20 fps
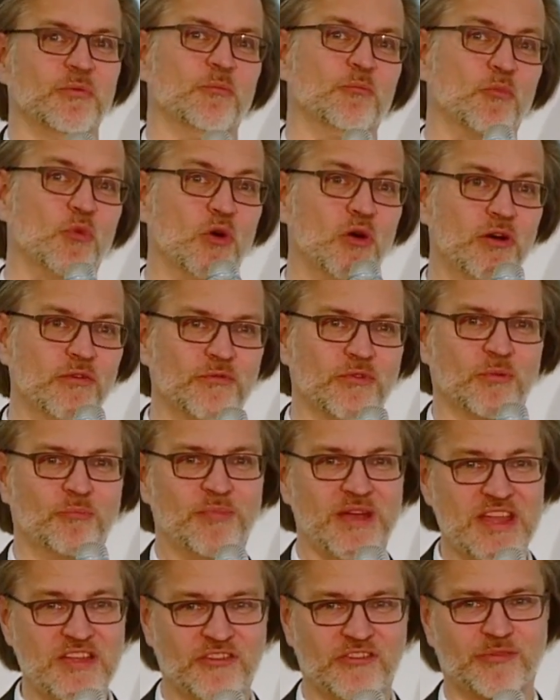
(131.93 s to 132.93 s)
more for
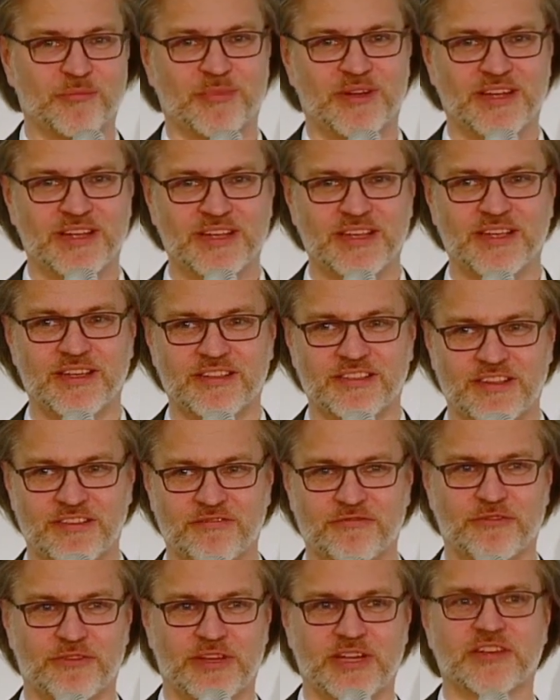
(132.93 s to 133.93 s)
benchmarking than
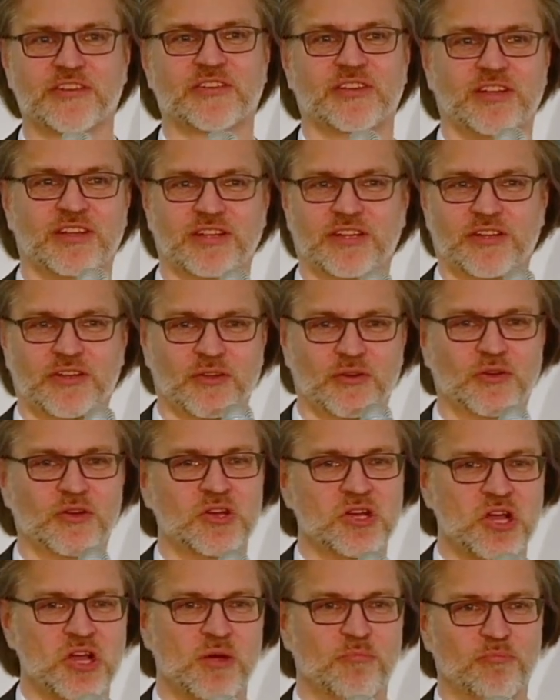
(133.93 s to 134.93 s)
for actual,
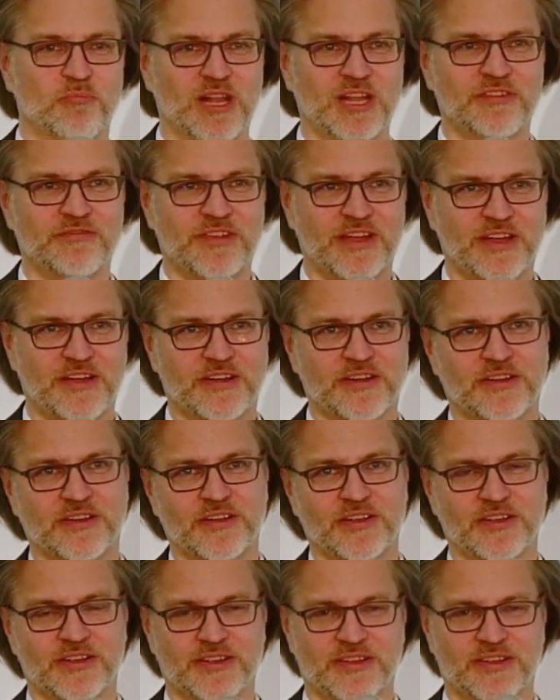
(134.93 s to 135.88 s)
malware